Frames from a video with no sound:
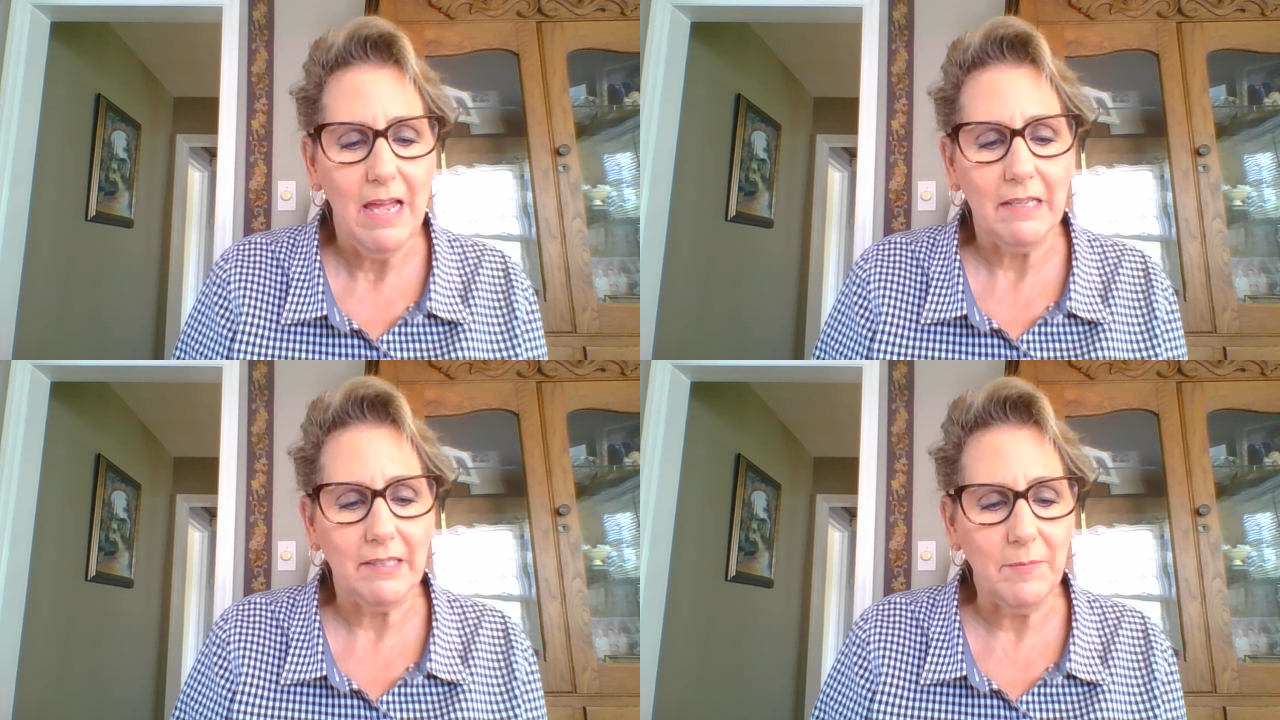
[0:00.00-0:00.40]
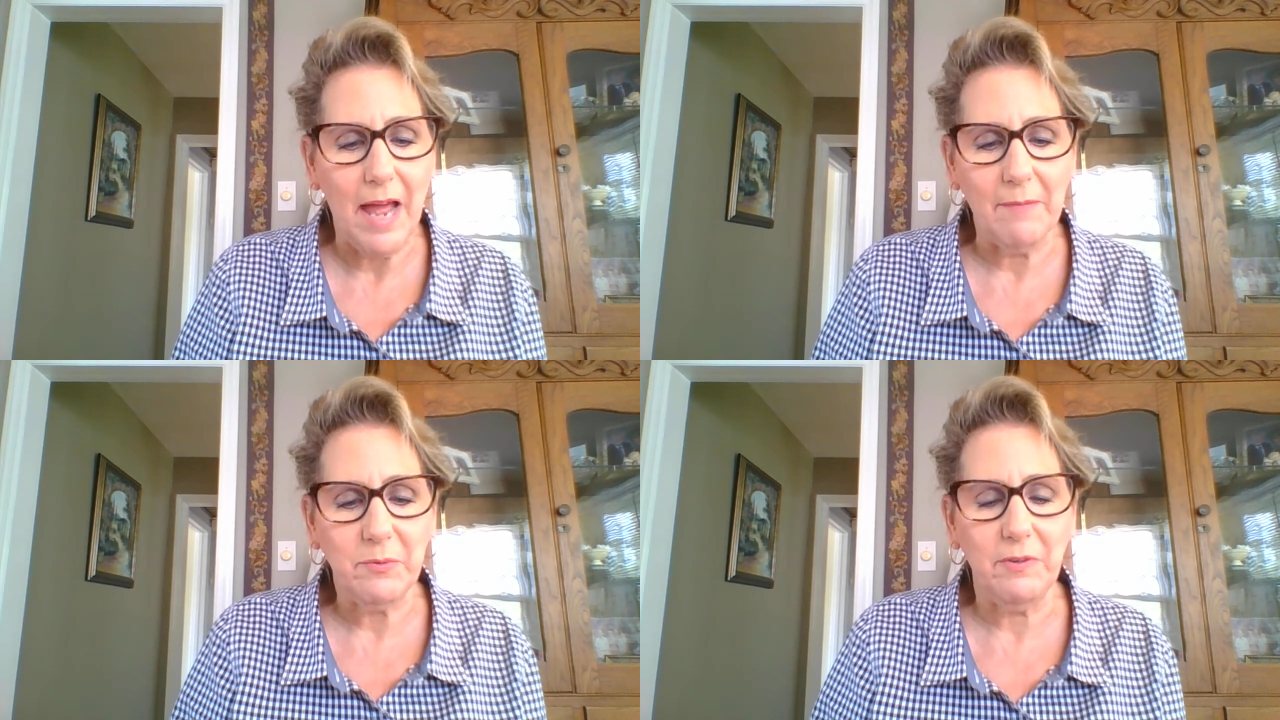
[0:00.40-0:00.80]

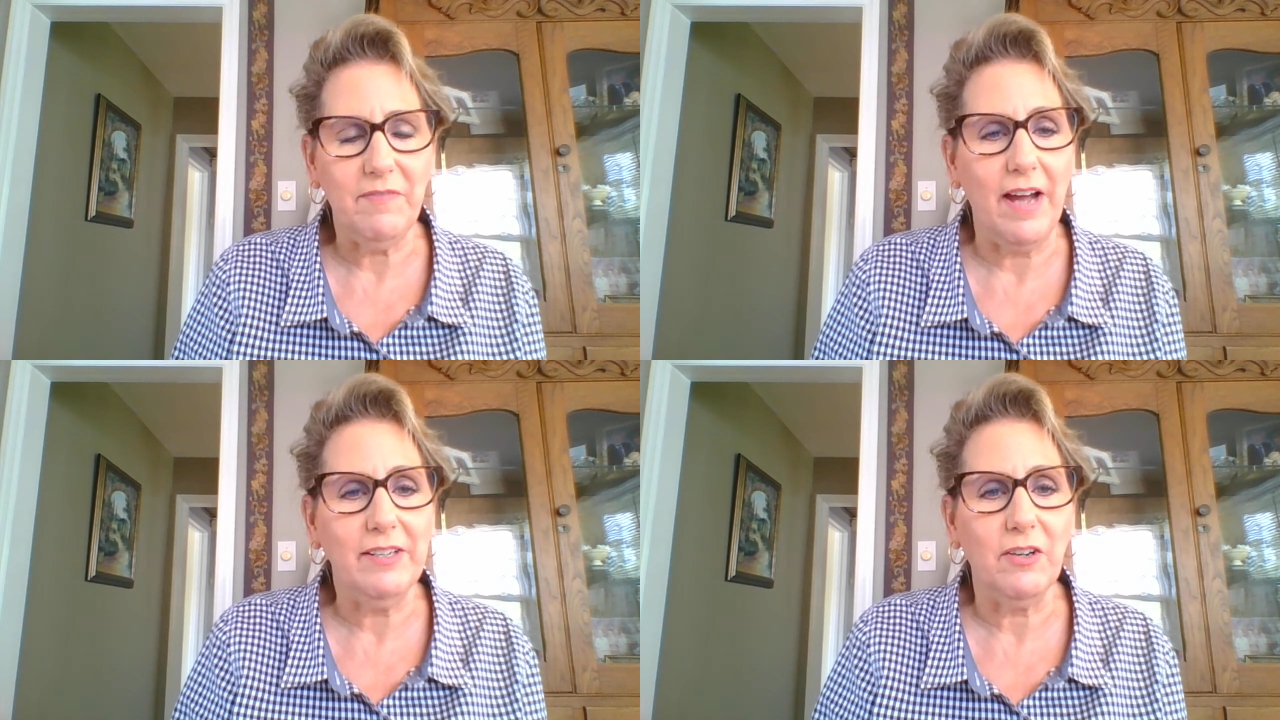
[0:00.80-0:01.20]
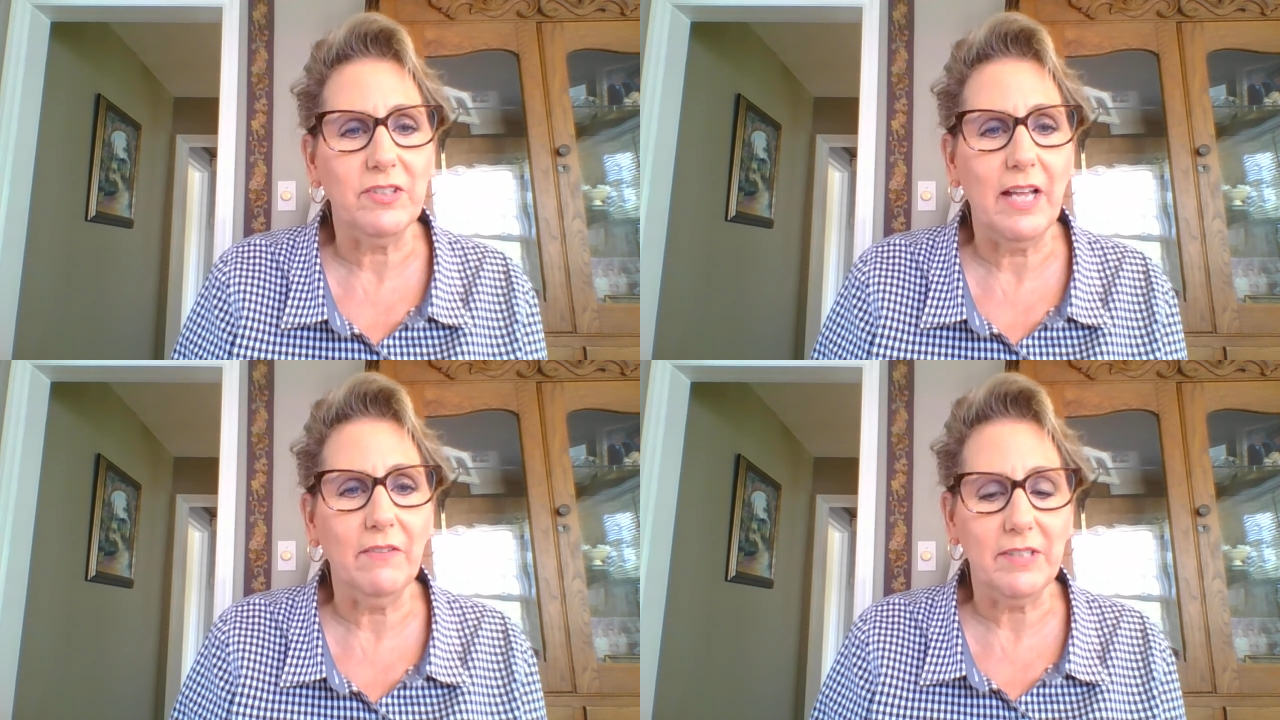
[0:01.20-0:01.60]
Sometimes we find
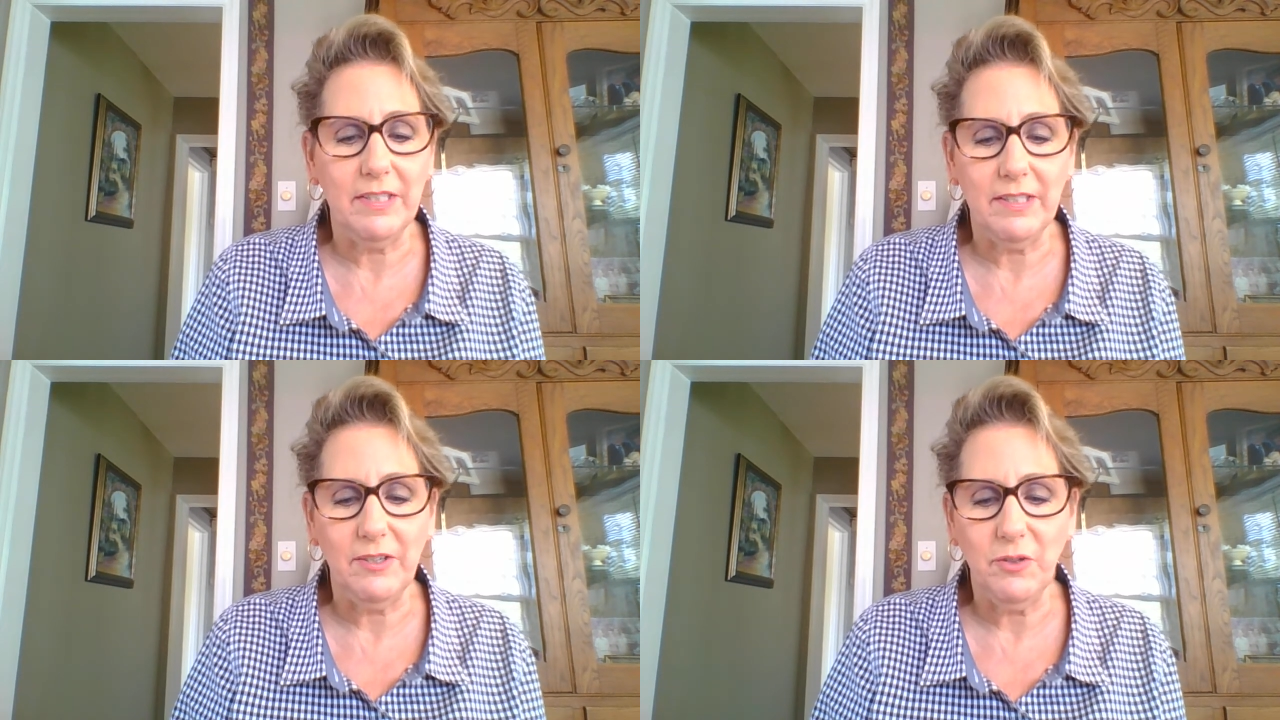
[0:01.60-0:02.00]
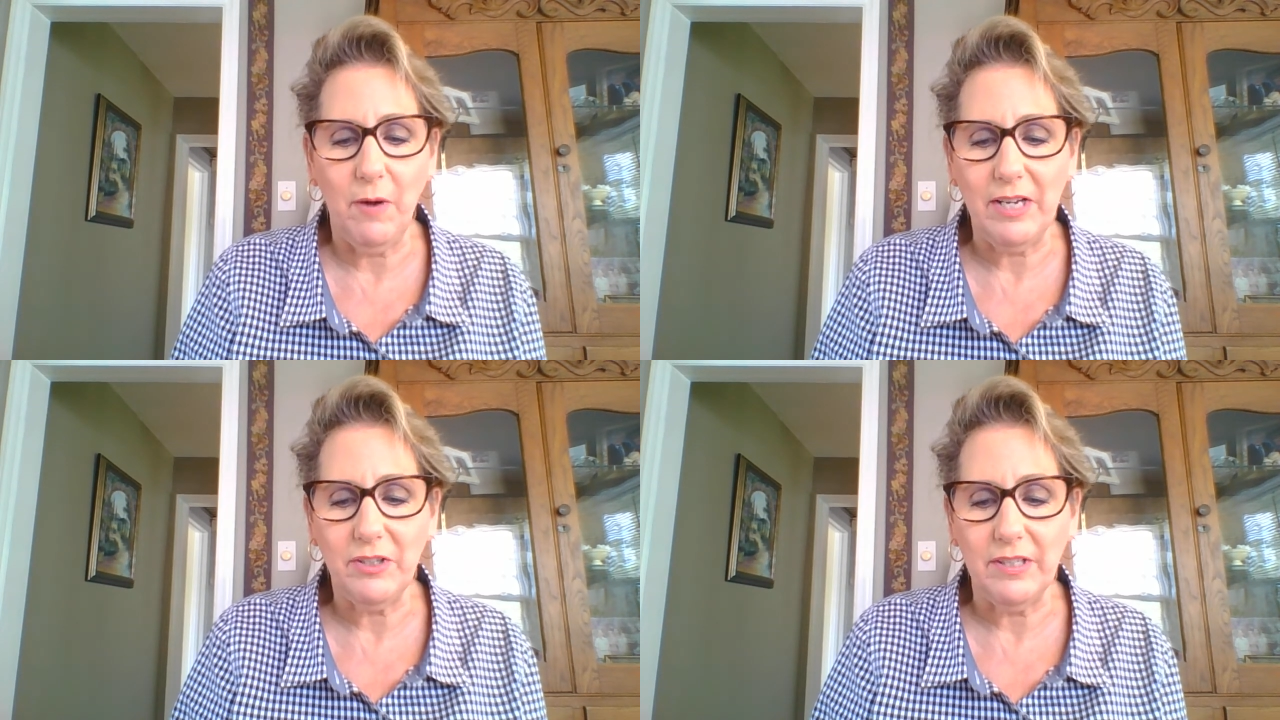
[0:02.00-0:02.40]
ourselves in
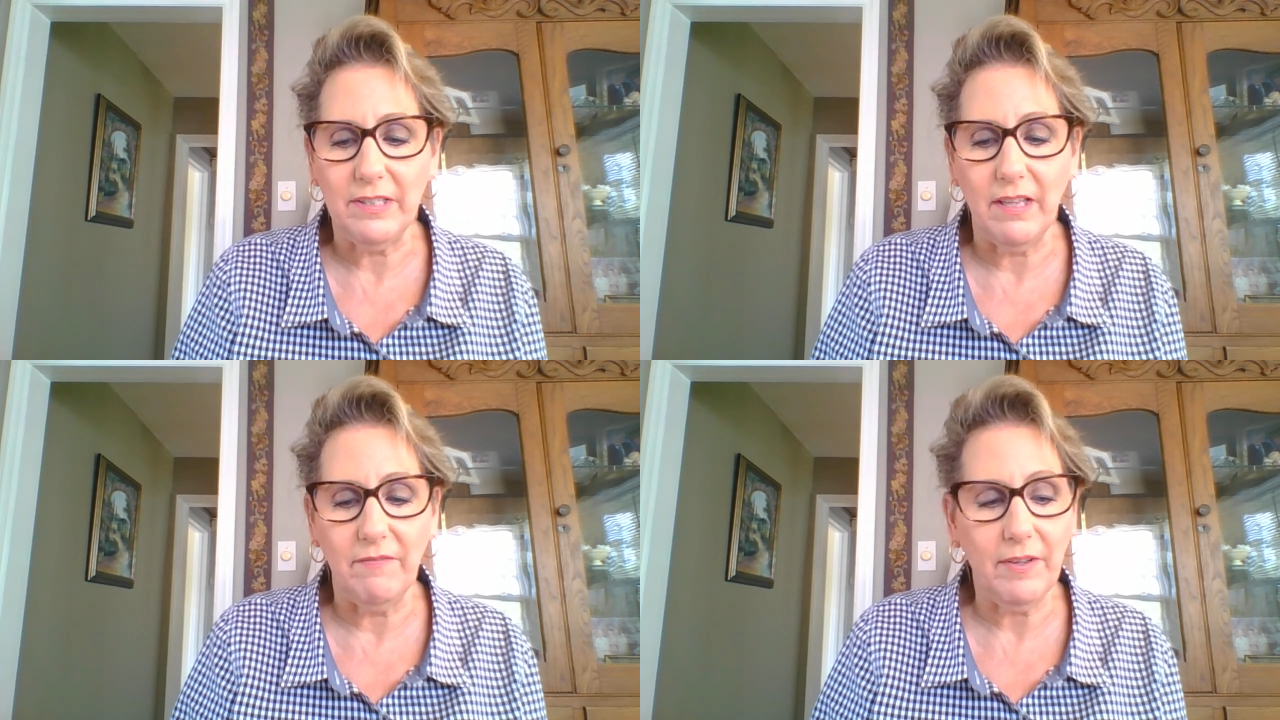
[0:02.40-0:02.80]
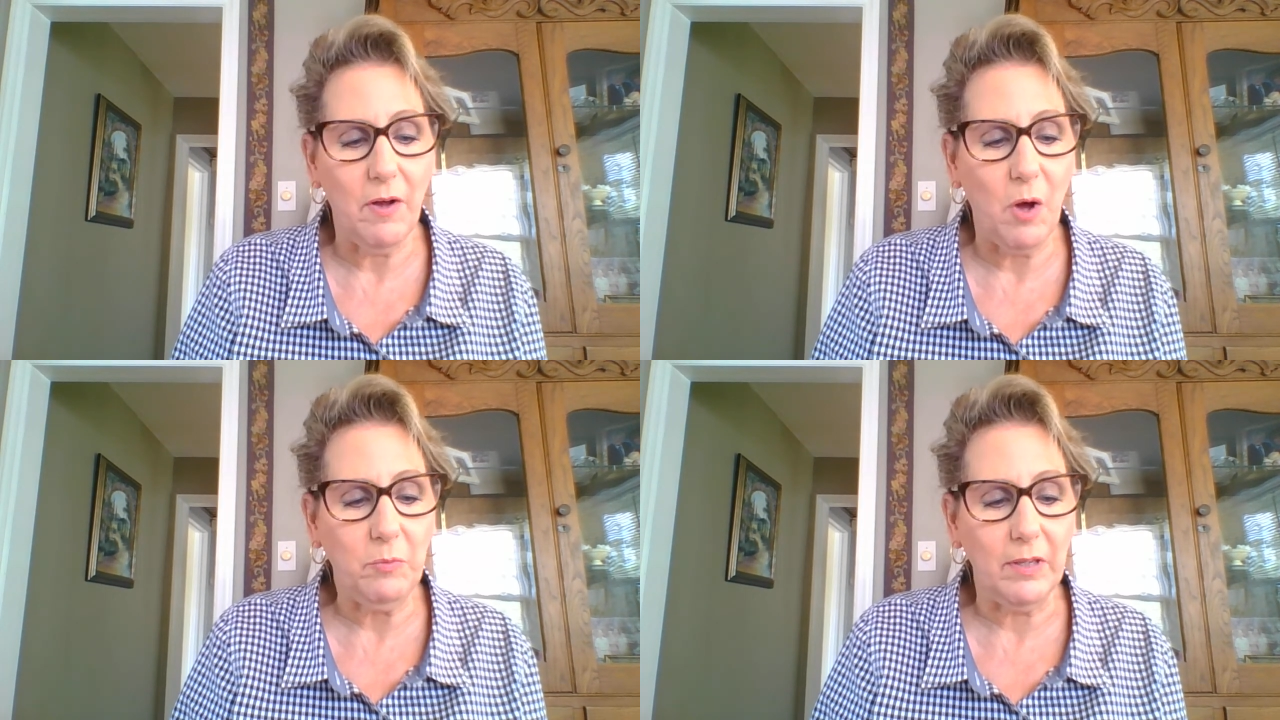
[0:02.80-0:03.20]
situations that feel
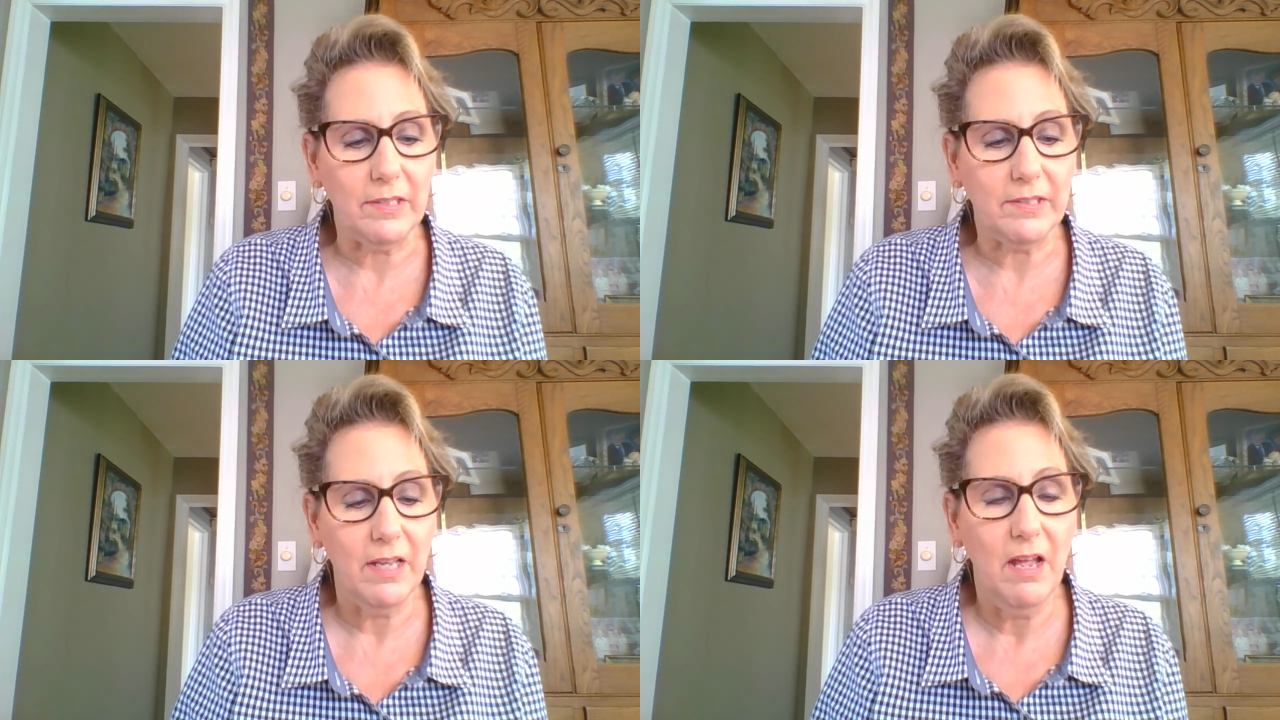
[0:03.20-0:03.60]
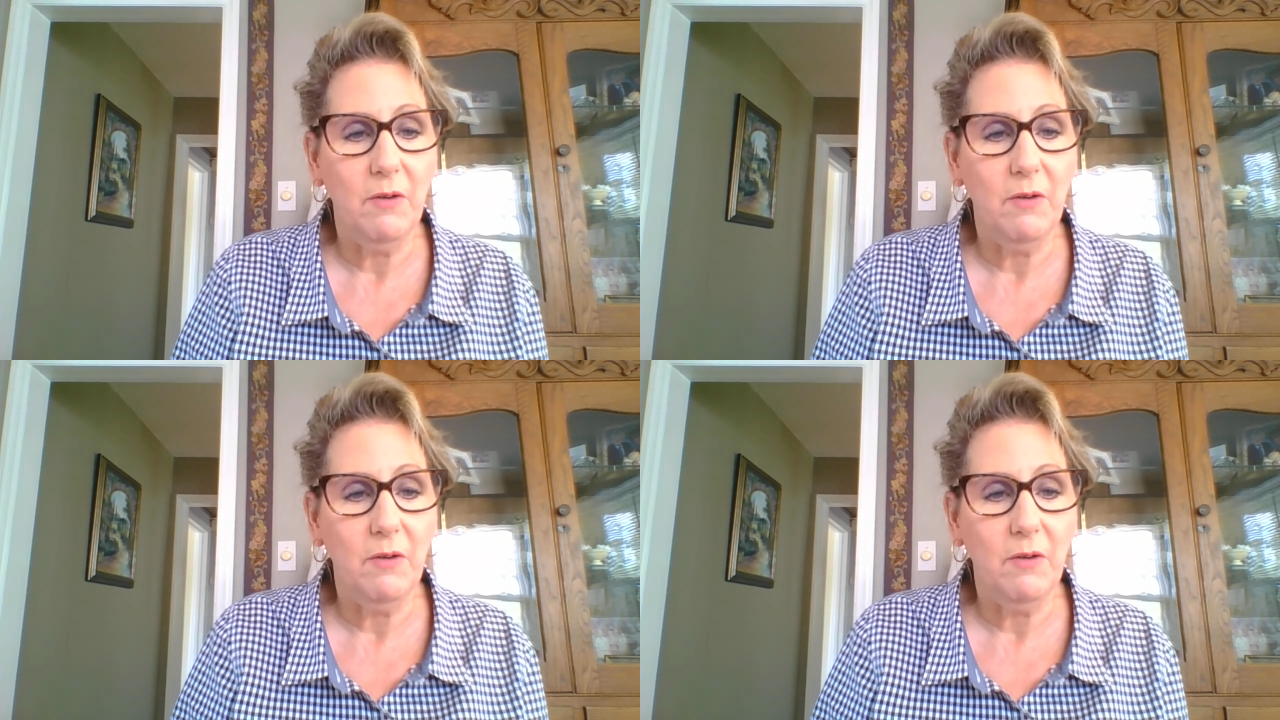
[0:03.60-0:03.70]
hopeless,